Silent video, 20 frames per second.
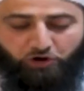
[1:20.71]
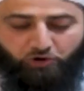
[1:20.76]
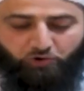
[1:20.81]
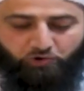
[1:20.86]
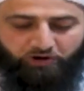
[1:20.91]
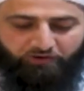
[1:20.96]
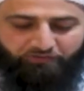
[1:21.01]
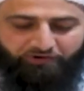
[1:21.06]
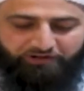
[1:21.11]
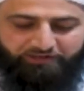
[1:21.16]

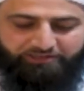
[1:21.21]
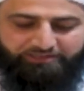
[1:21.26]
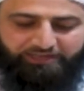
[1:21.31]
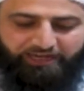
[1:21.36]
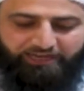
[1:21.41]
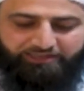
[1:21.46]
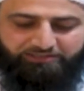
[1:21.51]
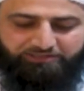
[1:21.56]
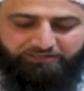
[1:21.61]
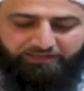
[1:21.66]
Whoever
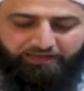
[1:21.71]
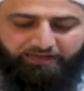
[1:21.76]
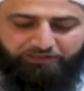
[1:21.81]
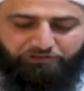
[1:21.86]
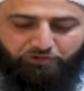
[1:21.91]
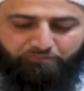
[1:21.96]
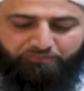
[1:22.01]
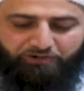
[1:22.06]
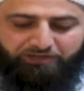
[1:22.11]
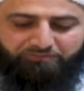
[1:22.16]
recites salat
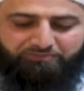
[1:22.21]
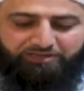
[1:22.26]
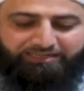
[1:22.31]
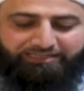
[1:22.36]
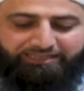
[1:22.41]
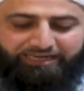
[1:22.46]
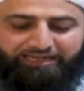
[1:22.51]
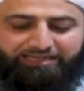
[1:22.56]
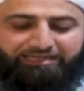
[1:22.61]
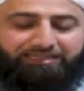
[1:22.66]
upon me
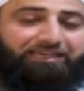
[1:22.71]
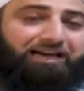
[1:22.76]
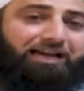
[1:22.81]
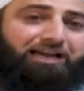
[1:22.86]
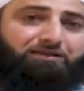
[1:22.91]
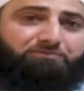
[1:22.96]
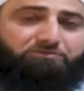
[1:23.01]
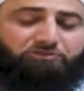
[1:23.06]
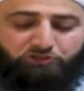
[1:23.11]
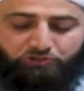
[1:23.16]
ten
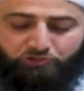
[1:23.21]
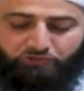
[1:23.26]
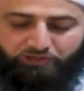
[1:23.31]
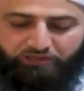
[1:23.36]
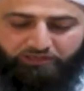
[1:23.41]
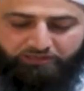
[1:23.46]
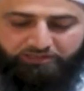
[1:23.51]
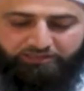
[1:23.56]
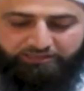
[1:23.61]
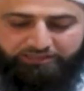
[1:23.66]
times
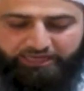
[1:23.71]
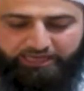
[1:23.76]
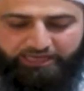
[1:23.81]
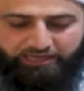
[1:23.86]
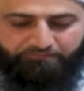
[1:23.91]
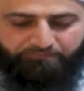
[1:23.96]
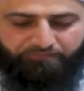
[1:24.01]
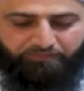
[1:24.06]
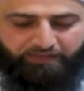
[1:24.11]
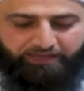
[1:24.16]
during the
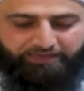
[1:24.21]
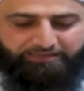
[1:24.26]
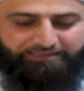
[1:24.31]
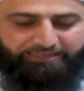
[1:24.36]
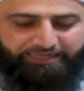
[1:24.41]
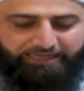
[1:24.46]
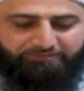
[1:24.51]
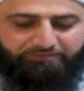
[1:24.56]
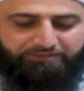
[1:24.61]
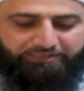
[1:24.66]
day and
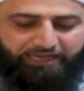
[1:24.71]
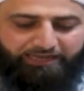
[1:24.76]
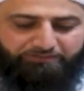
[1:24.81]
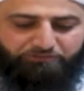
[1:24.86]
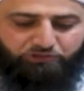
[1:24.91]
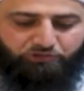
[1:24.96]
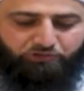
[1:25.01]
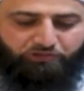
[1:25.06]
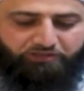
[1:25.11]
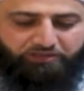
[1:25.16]
ten
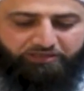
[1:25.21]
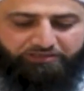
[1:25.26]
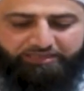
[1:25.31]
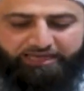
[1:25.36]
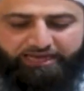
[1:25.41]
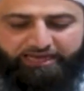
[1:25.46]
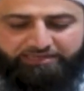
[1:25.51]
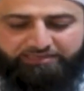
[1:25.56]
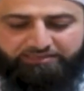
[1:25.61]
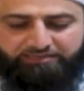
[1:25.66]
times during the
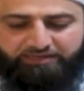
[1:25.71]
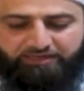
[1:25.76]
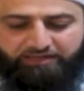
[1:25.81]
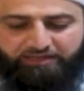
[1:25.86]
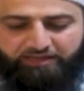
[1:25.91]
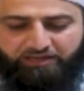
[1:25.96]
night,